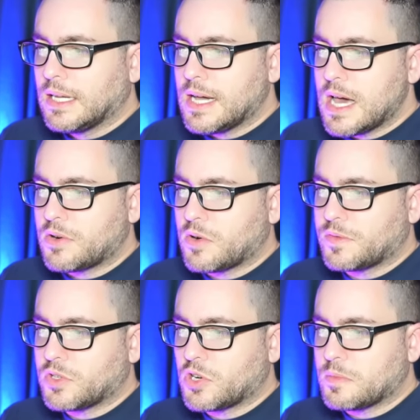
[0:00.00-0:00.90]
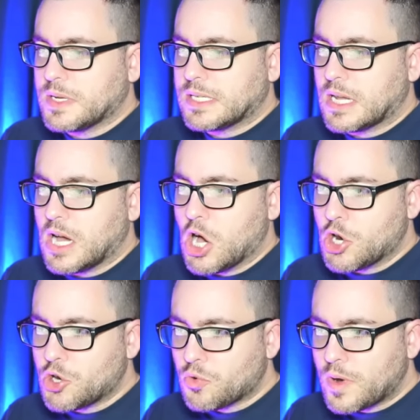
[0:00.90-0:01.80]
I don't know if the term is
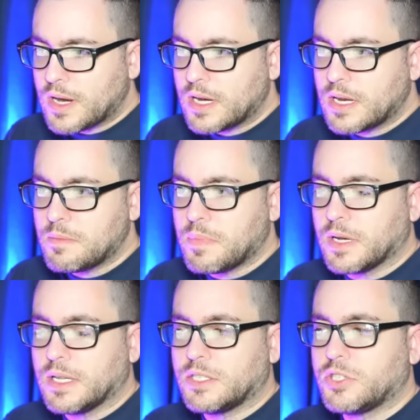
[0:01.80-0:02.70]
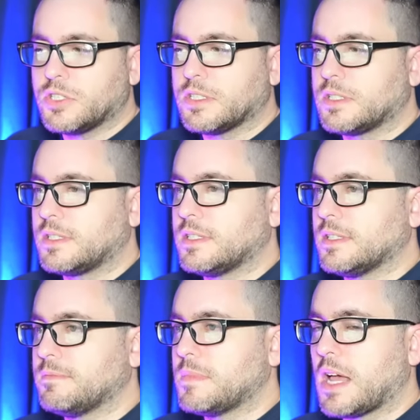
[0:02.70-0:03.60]
underrated, but it's just
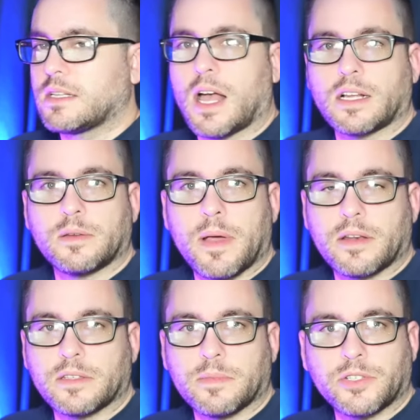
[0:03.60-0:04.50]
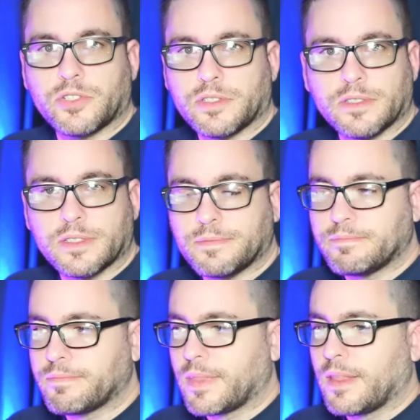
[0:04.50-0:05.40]
um, not talked about as much as
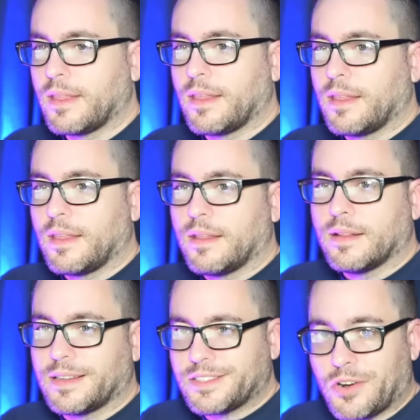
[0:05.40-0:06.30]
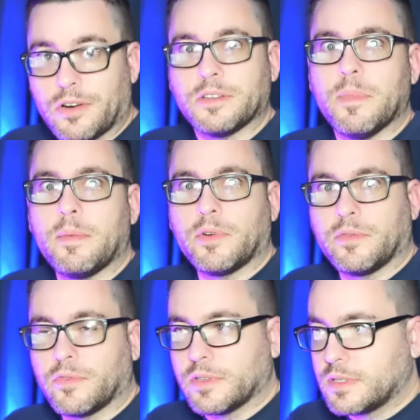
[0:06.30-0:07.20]
like Stardust Memory,
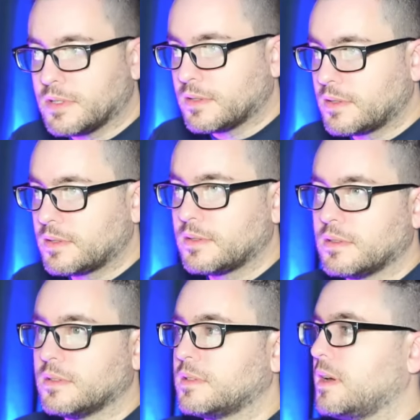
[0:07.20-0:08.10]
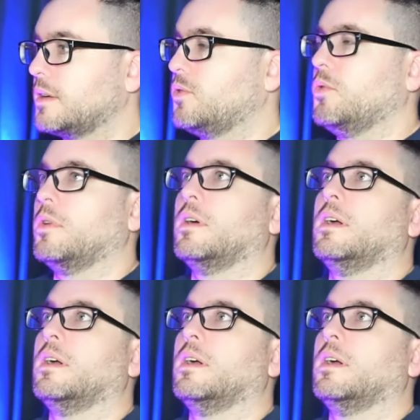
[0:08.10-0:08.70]
for instance, is talked or